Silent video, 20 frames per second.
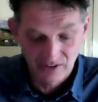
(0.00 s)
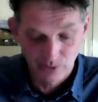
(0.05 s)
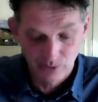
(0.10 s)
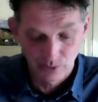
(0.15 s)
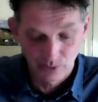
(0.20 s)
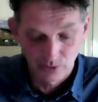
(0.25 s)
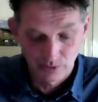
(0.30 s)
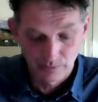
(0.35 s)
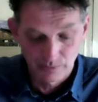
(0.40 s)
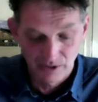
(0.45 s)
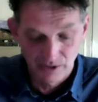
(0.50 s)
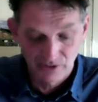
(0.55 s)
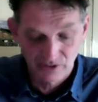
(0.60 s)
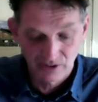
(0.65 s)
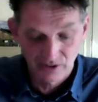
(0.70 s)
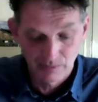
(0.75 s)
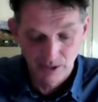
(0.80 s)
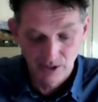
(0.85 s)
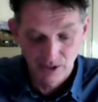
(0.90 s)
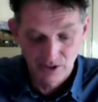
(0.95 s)

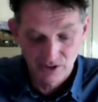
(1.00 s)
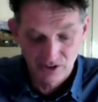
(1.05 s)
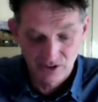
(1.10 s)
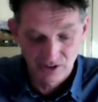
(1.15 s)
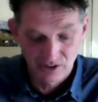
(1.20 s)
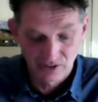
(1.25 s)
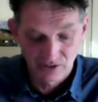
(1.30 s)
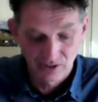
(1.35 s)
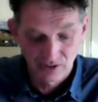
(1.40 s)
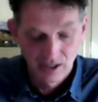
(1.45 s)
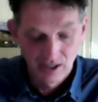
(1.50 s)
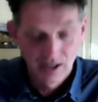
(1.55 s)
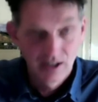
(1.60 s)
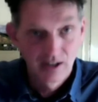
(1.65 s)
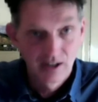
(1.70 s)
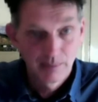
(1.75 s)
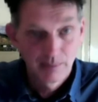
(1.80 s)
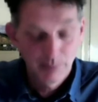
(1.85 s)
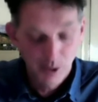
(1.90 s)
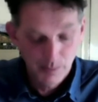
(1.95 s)
Aldermaston marches,
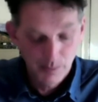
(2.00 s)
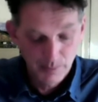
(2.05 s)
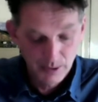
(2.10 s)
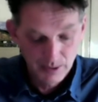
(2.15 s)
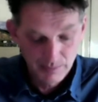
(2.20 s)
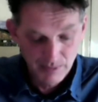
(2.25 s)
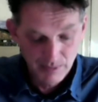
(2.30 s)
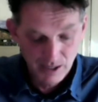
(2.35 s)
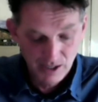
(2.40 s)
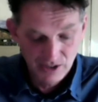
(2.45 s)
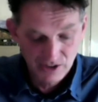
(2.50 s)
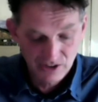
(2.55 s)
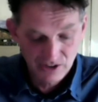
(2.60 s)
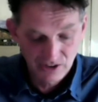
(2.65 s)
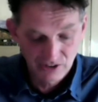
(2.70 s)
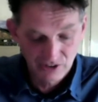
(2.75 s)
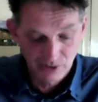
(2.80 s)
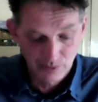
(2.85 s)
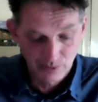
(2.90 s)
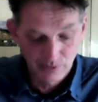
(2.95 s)
popular
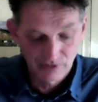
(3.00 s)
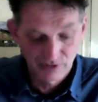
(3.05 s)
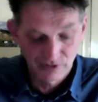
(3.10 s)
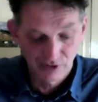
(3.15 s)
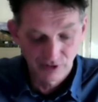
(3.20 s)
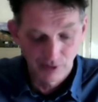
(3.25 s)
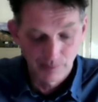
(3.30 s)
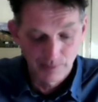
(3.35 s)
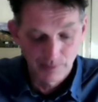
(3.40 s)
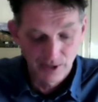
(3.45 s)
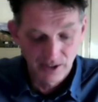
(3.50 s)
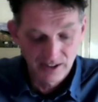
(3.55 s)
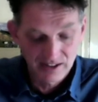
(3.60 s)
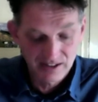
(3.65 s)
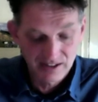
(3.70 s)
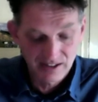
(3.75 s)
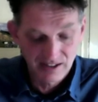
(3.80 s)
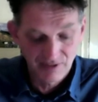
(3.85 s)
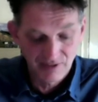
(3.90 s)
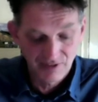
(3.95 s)
marches that were from
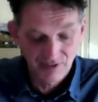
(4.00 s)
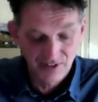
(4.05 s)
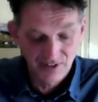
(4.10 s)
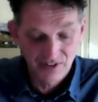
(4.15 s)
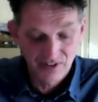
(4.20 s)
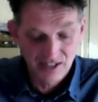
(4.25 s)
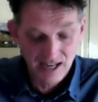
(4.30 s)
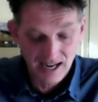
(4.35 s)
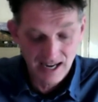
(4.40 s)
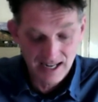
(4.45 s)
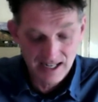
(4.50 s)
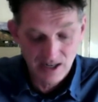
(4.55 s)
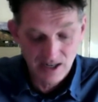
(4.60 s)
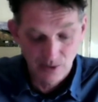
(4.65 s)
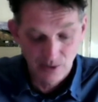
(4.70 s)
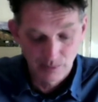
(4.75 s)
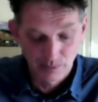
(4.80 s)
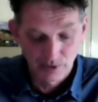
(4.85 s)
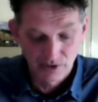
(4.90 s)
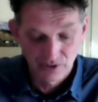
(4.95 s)
1958
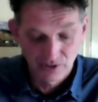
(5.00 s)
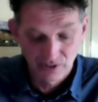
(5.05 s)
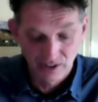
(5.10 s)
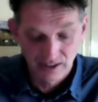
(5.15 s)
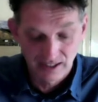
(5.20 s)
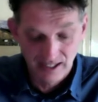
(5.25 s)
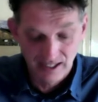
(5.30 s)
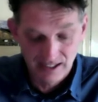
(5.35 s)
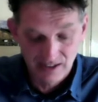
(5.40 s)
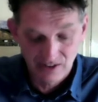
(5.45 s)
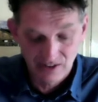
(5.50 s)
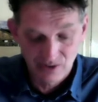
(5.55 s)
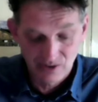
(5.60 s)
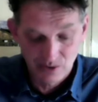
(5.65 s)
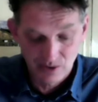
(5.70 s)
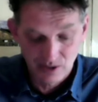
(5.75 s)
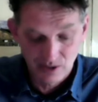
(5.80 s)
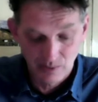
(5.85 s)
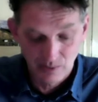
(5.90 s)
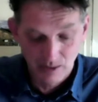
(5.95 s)
onwards against
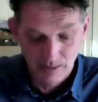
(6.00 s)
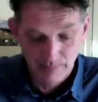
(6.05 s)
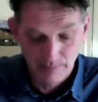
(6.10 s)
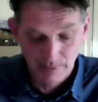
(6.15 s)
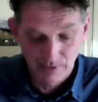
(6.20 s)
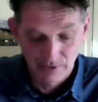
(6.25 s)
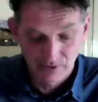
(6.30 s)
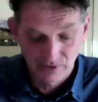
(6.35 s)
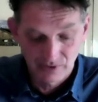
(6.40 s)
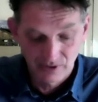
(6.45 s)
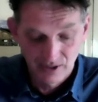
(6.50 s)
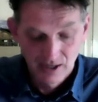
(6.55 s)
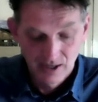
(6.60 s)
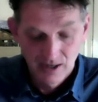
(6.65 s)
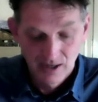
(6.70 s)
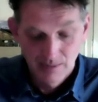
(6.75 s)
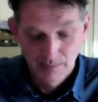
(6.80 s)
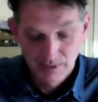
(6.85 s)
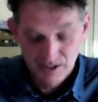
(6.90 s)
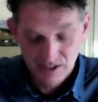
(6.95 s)
nuclear weapons,
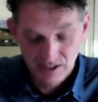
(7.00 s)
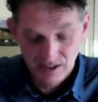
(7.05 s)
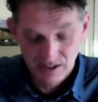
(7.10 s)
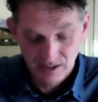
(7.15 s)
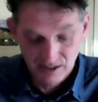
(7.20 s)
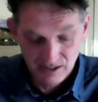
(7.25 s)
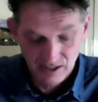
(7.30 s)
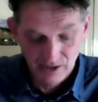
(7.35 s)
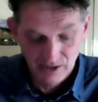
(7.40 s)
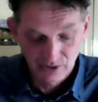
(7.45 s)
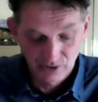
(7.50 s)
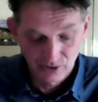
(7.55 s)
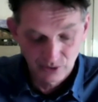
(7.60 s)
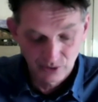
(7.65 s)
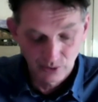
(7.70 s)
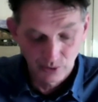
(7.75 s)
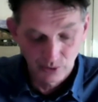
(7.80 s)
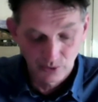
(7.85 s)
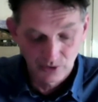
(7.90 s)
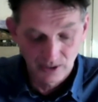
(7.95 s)
particularly those
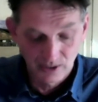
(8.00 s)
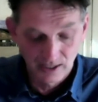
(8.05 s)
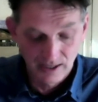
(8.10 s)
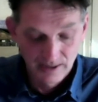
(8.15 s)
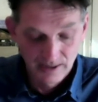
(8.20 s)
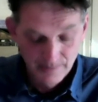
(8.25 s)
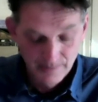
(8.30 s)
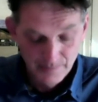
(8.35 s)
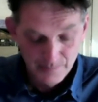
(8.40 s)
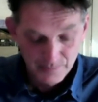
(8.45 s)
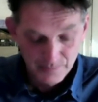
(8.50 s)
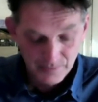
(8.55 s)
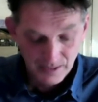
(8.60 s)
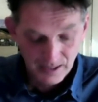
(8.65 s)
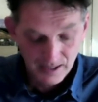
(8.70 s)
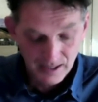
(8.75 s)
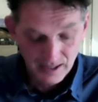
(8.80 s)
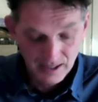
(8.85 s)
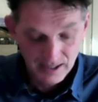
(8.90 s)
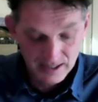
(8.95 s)
stored at
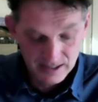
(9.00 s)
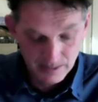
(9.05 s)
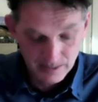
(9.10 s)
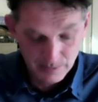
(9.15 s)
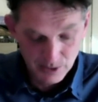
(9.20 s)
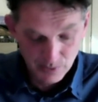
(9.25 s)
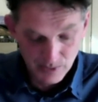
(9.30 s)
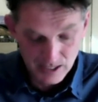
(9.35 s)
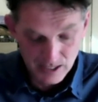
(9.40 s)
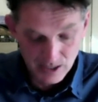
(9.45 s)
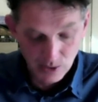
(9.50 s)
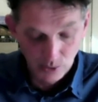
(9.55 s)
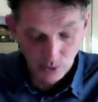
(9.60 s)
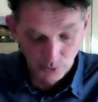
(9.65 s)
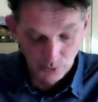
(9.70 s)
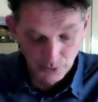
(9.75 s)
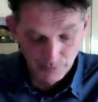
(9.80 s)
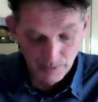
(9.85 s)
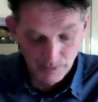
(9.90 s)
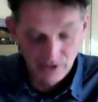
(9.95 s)
AWE
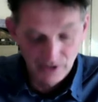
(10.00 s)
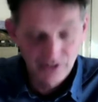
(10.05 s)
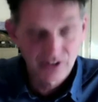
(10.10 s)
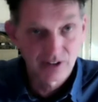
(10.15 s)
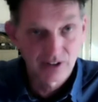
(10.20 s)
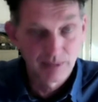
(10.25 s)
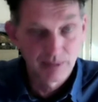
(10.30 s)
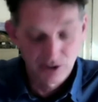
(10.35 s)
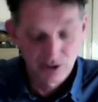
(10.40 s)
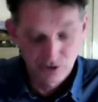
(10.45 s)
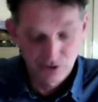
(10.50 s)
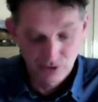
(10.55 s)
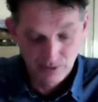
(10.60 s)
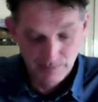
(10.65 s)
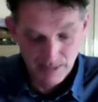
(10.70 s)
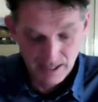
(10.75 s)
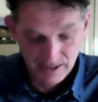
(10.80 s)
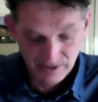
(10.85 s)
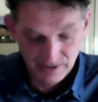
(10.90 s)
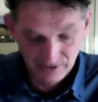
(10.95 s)
Aldermaston military
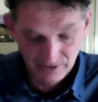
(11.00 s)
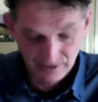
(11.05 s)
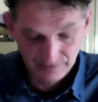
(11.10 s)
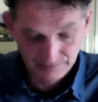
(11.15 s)
base.